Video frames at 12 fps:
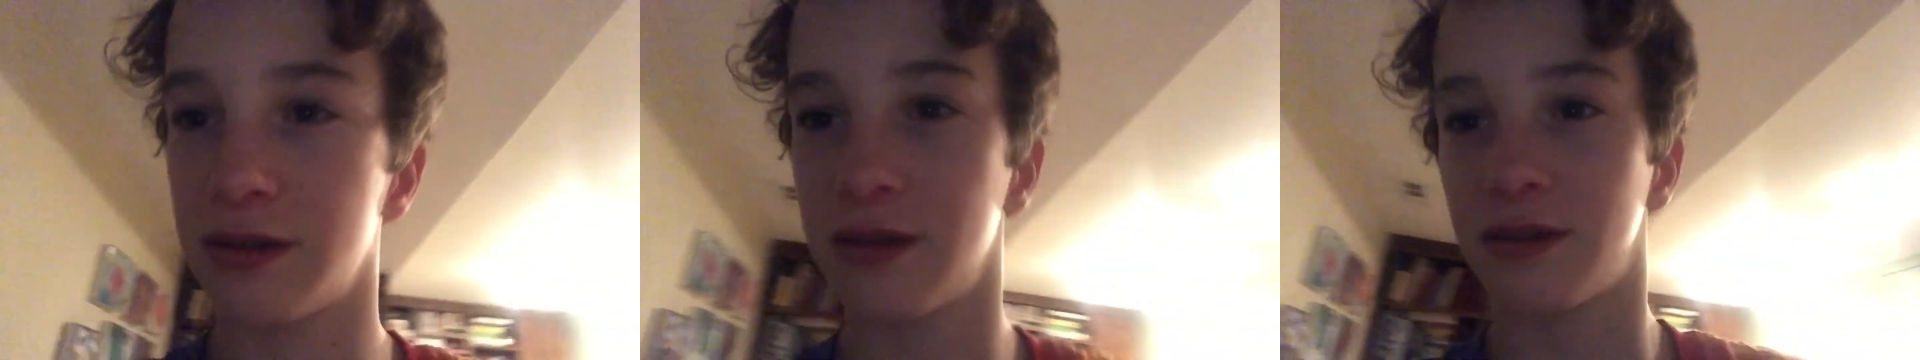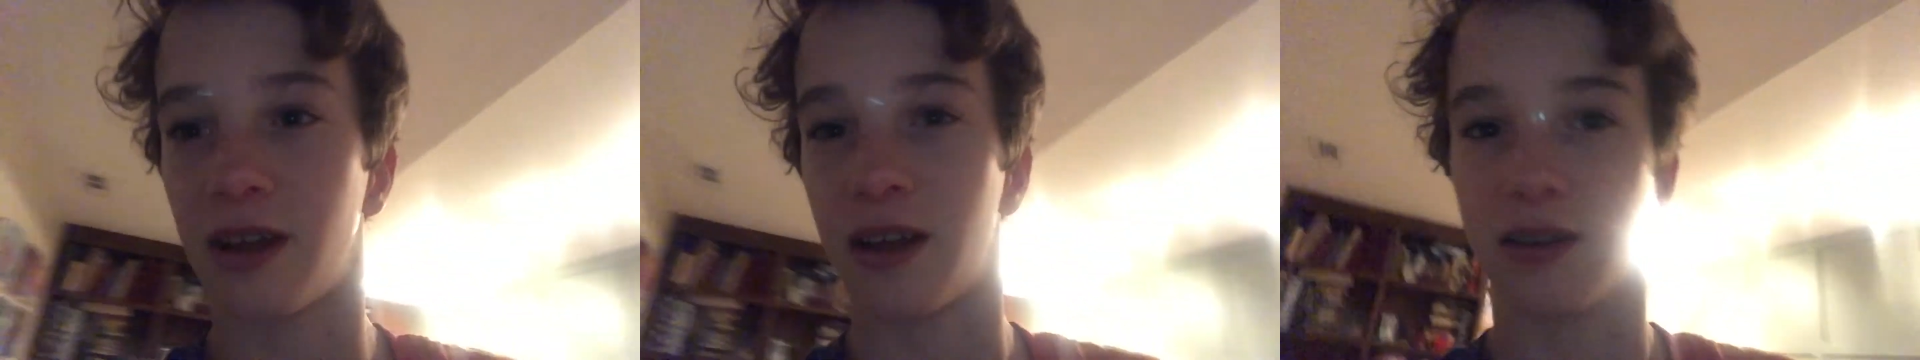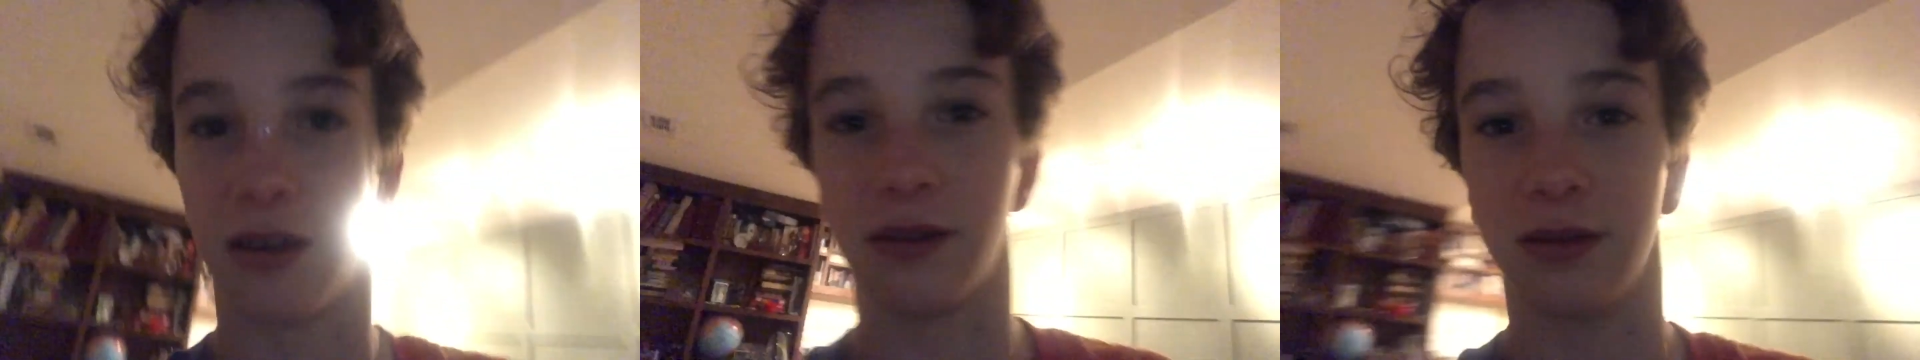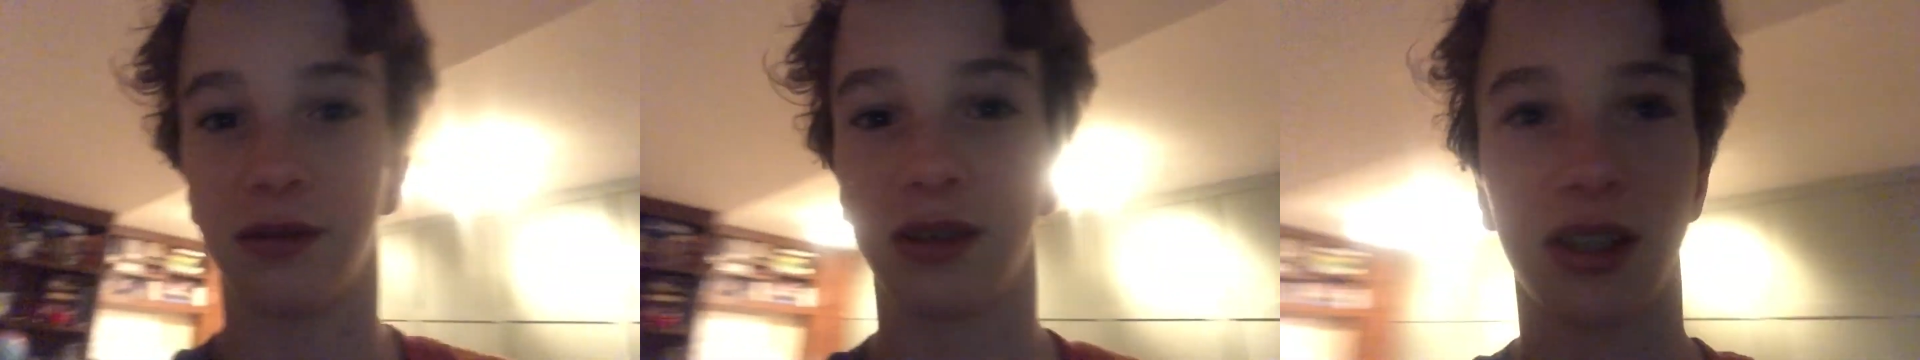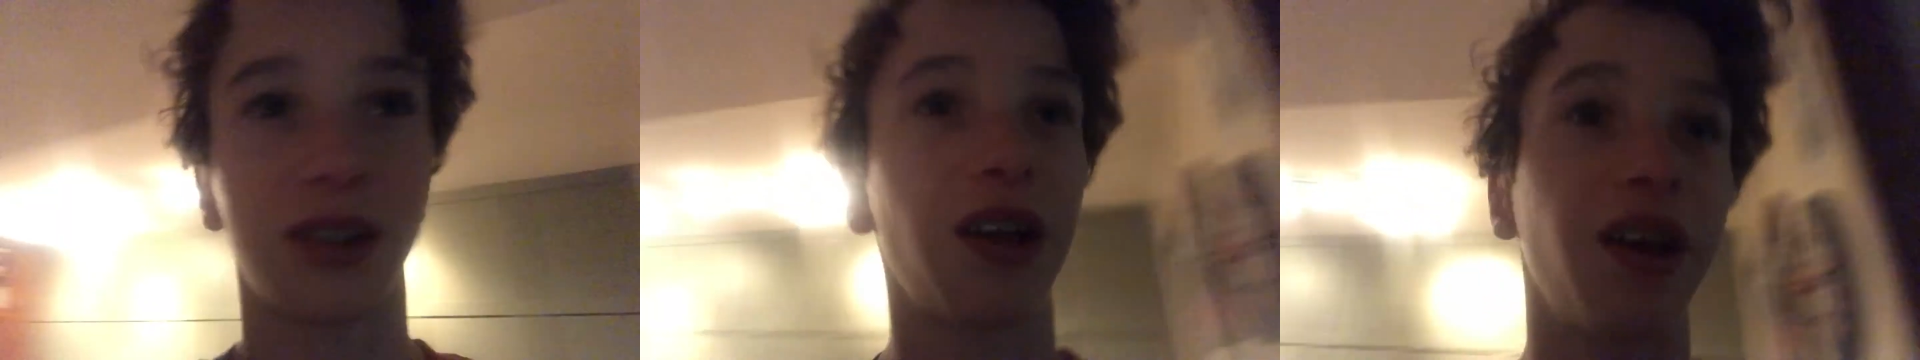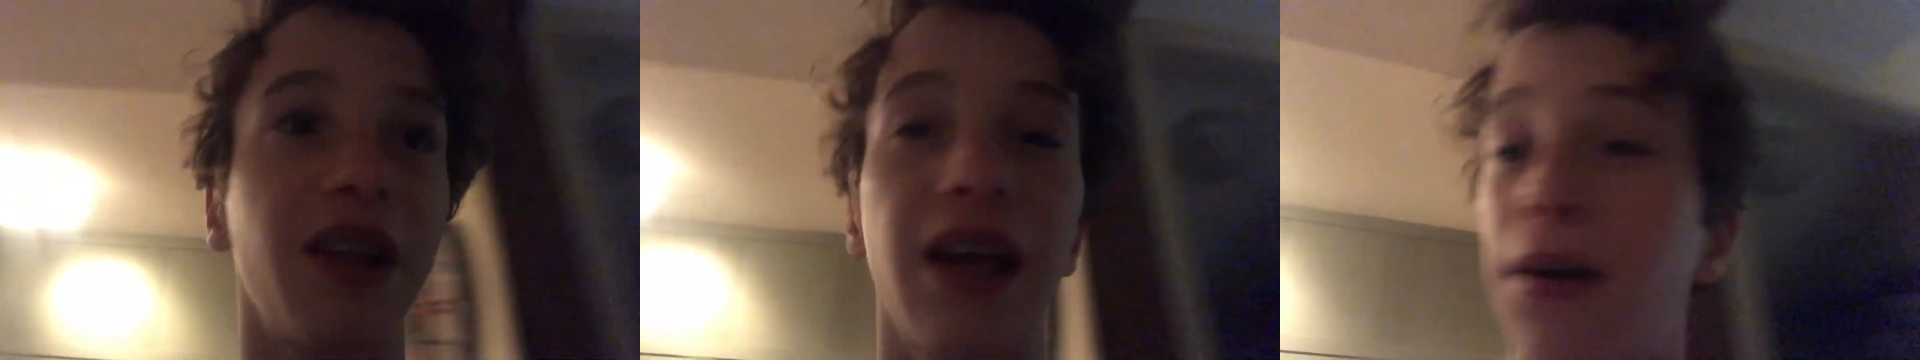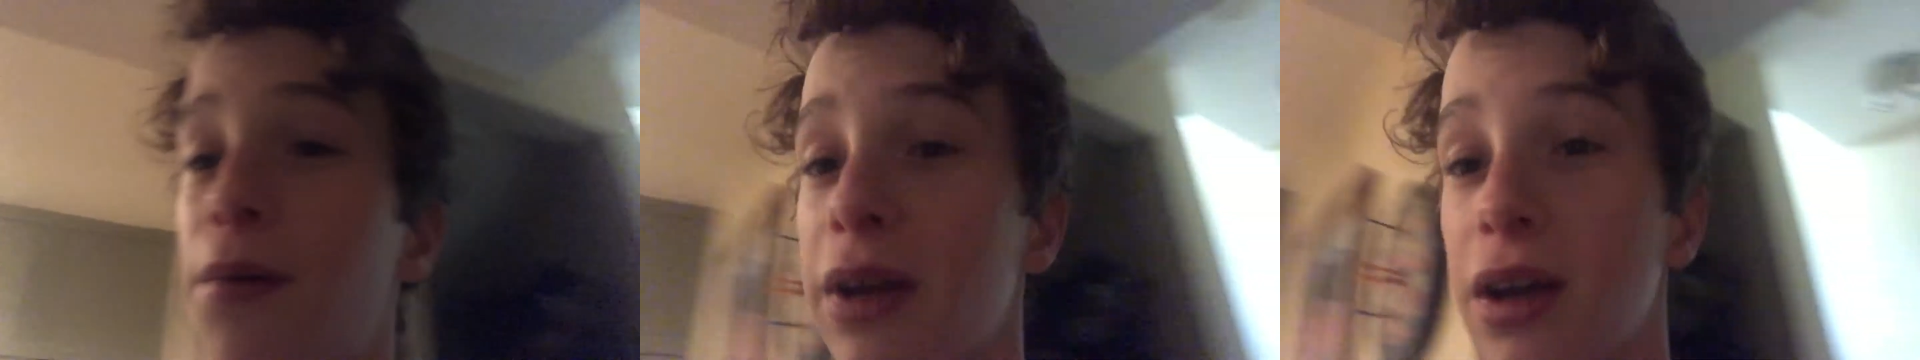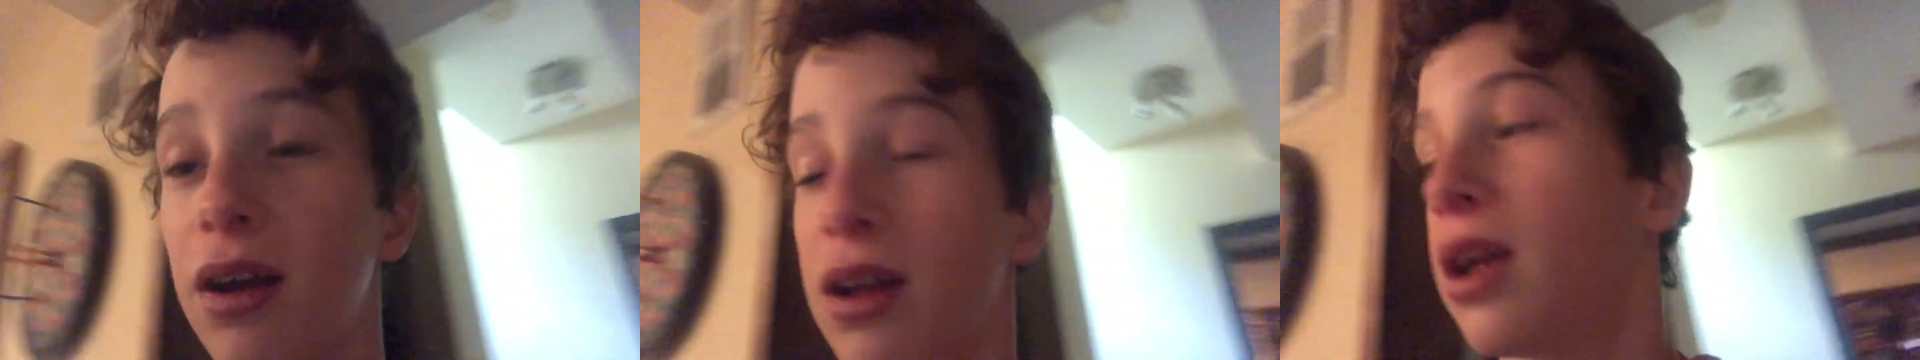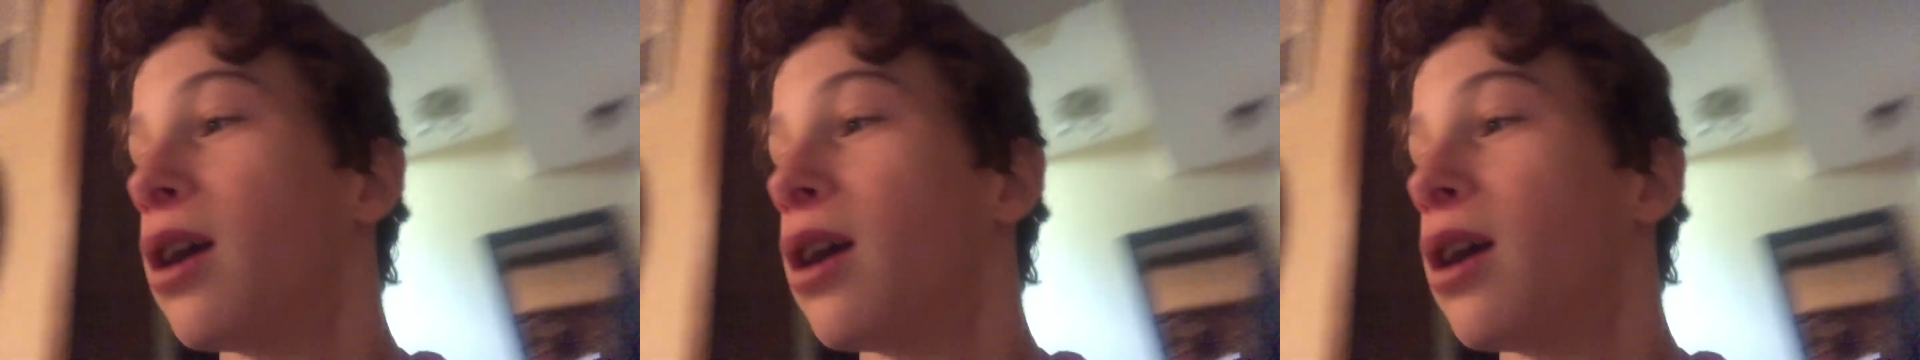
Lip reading: I don't know. That's the only thing I want to go on.